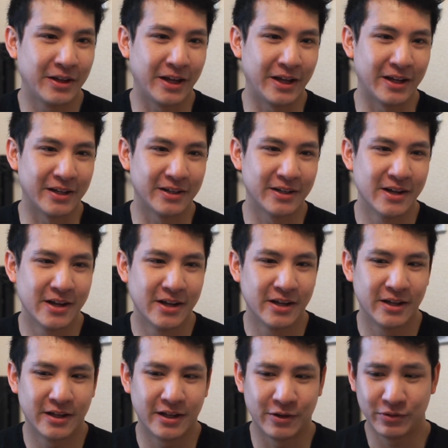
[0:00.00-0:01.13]
and
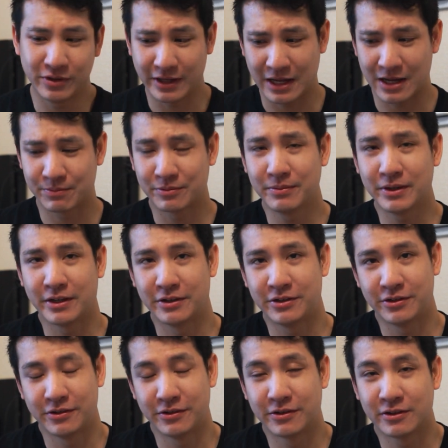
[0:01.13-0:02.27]
it really helped me
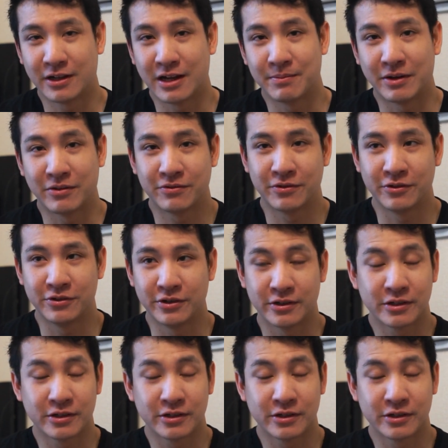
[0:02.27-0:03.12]
to climb Mount Fuji,